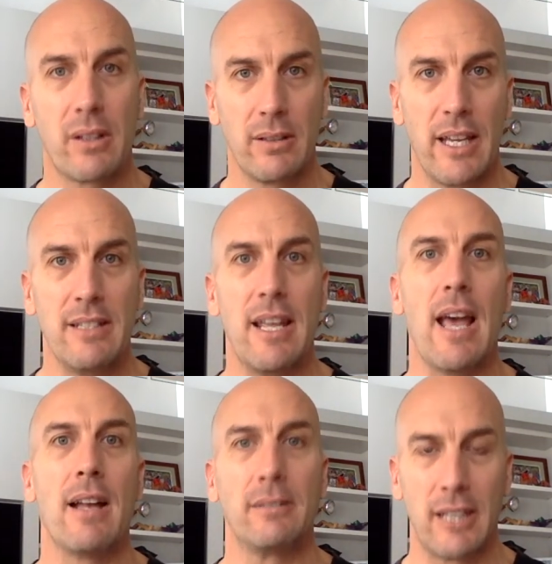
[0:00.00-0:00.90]
head
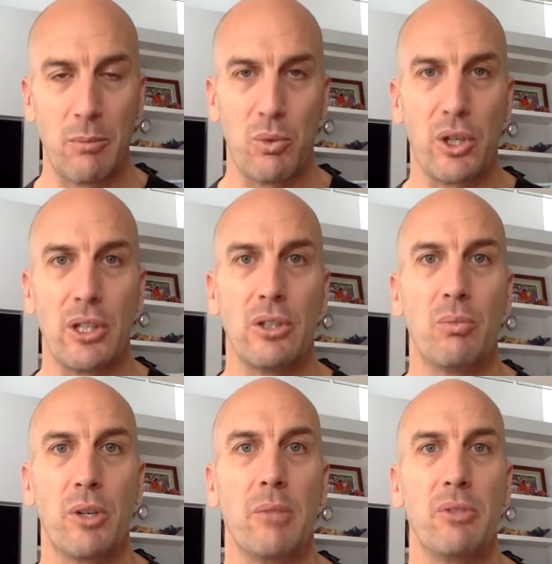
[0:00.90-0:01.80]
down, keep working on
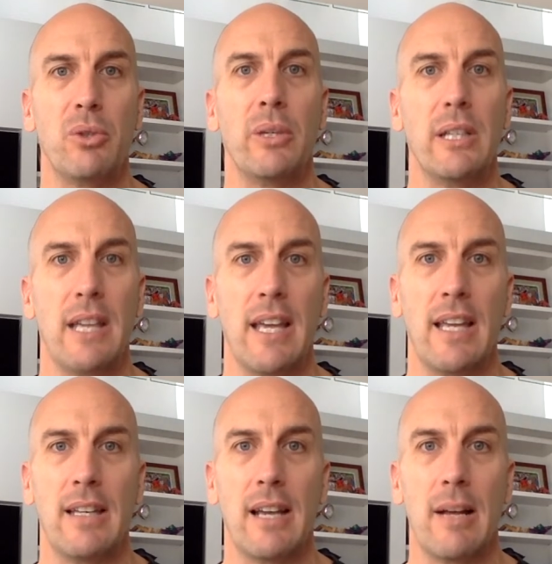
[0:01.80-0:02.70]
what I'm doing,
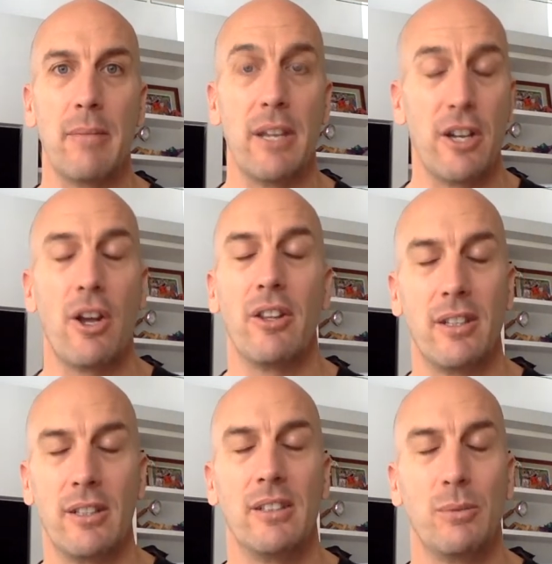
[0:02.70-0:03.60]
and I know that
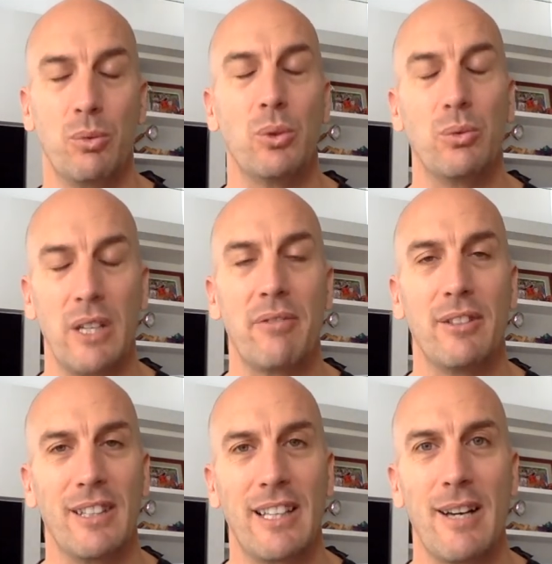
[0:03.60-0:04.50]
it will
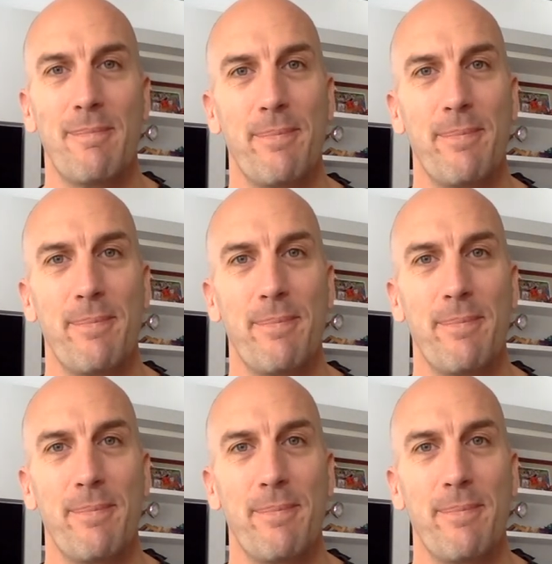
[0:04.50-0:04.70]
definitely come.